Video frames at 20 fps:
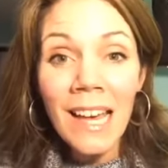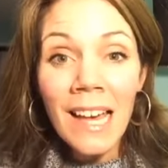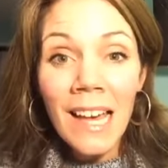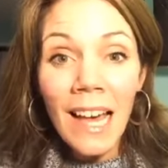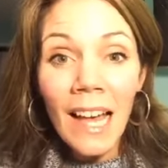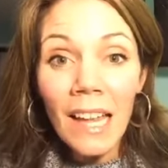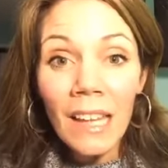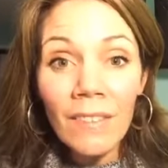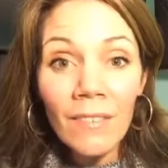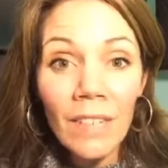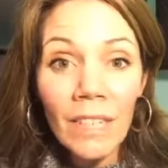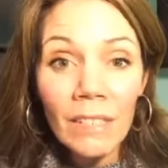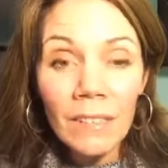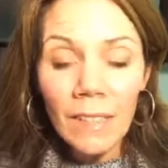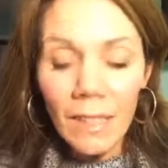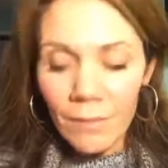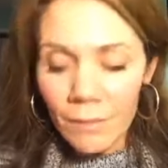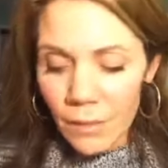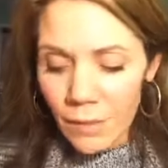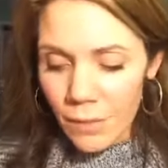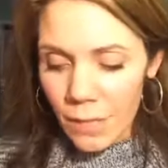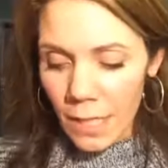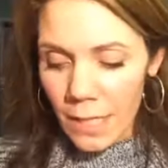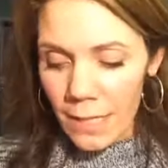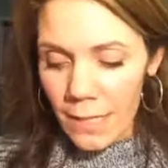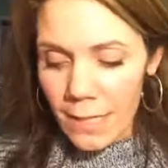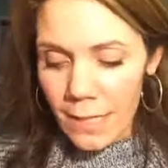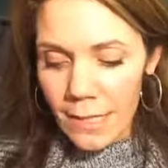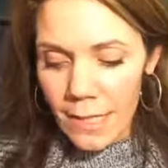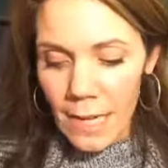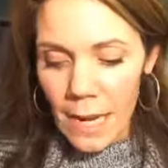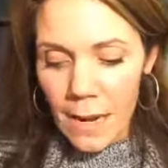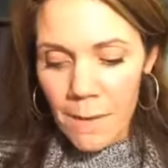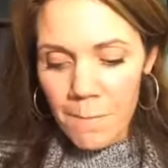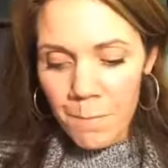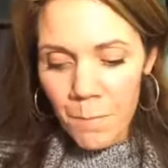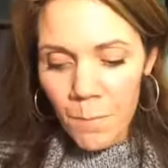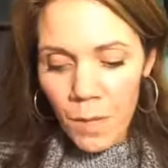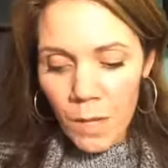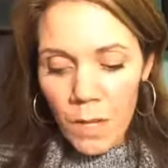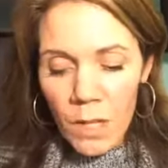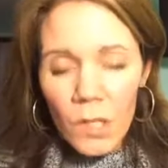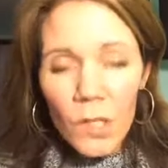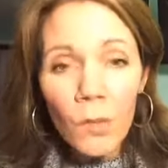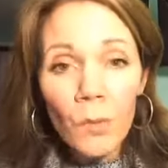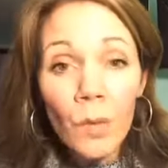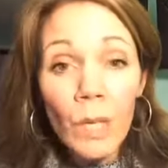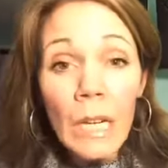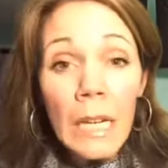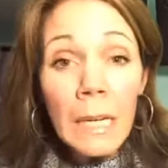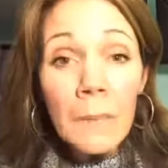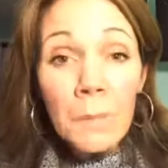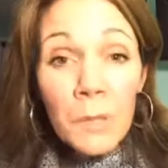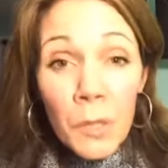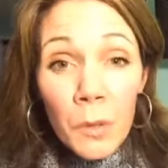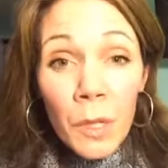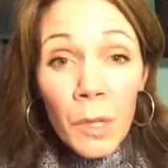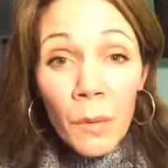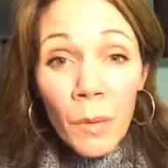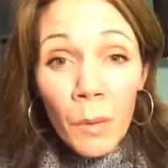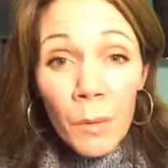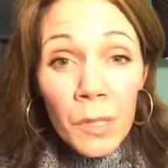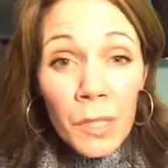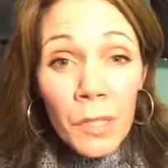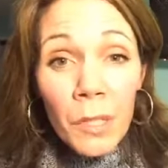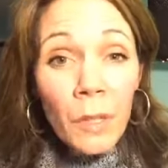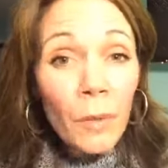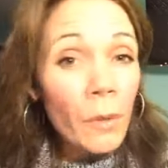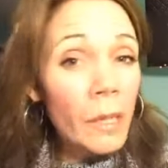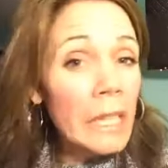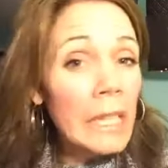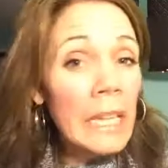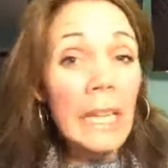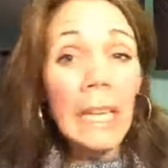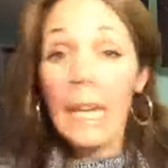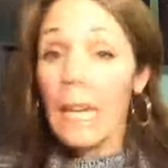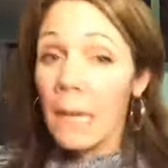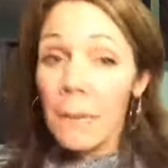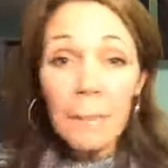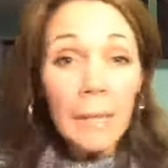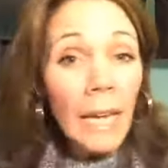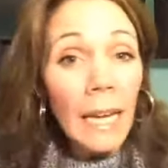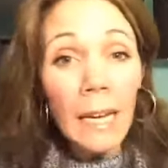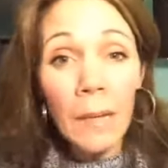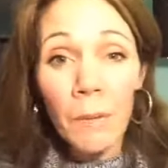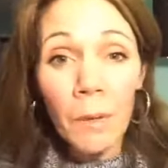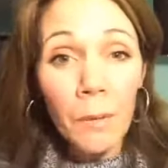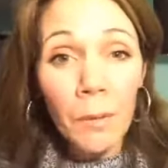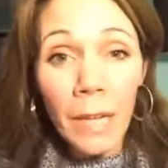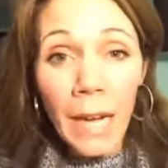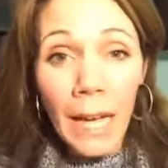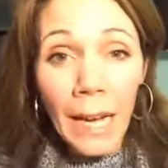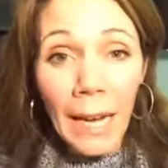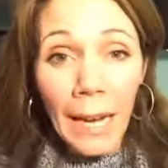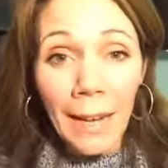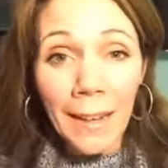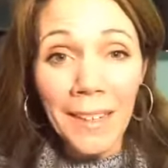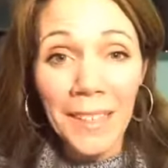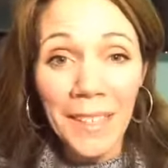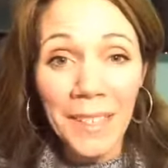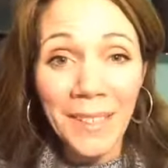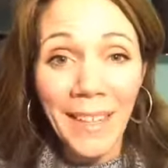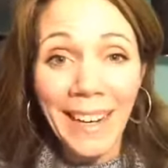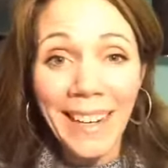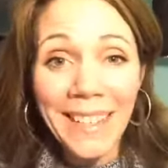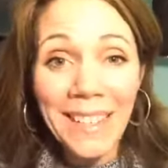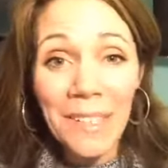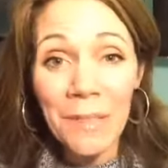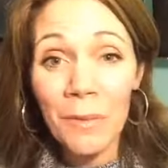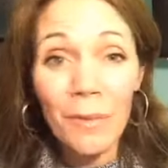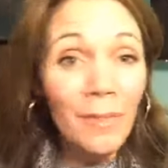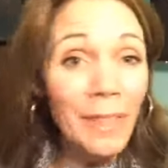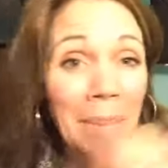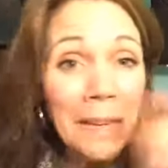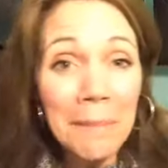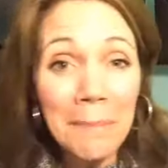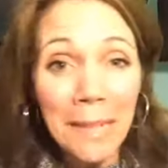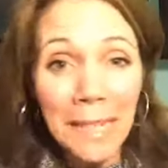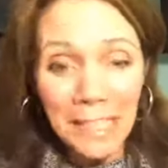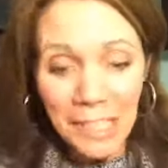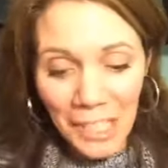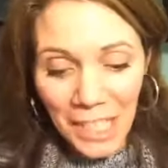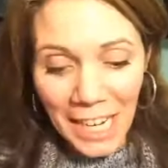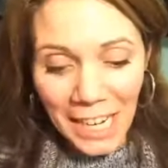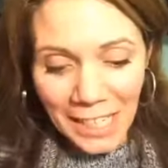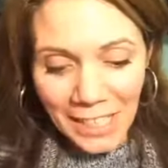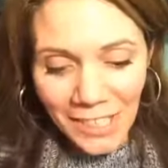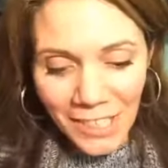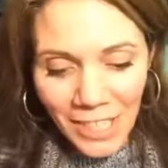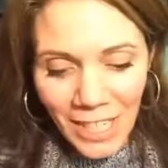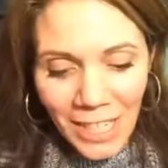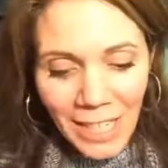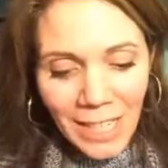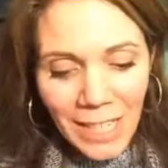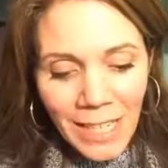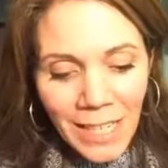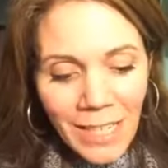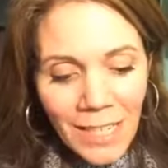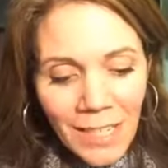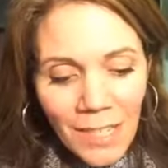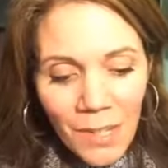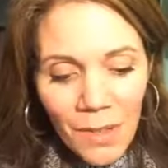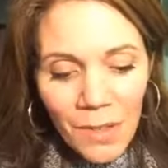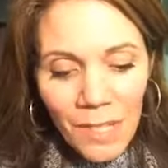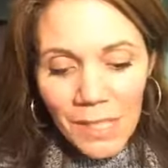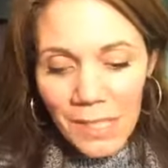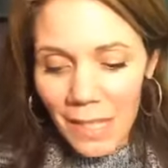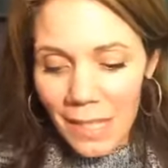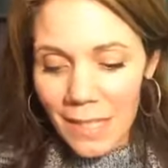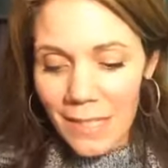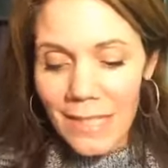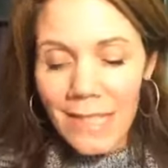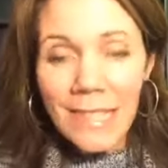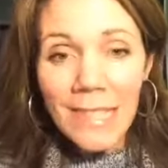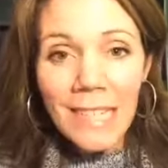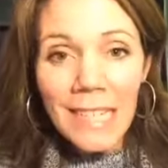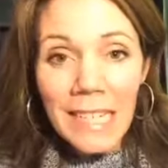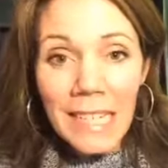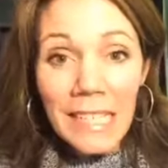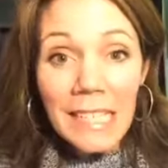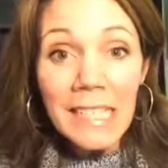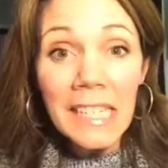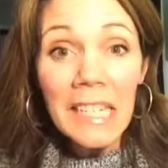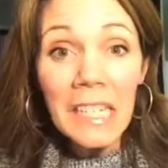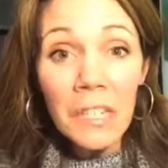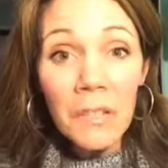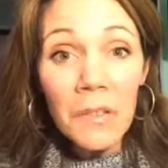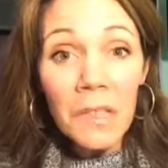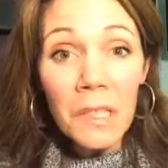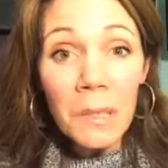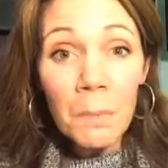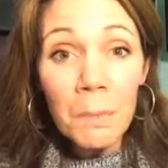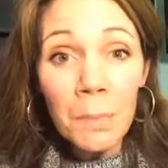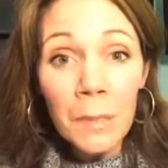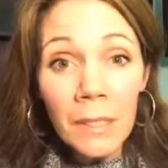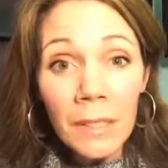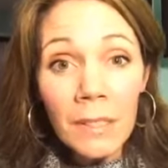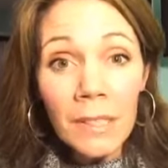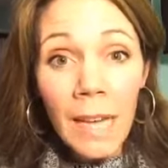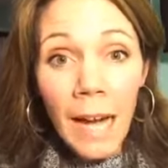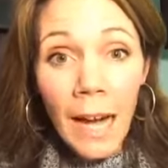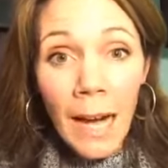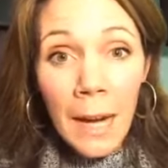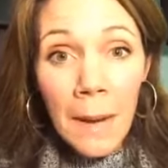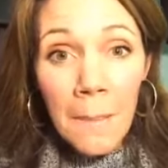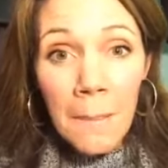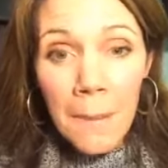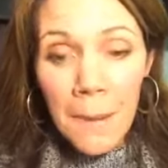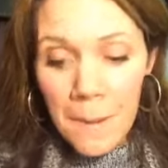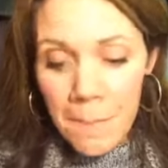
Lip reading: elevated level of toxicity. So if we keep doing what we're doing, we're going to keep getting what we're getting, right? So we've got to make a change. So the toxicity continues to build up,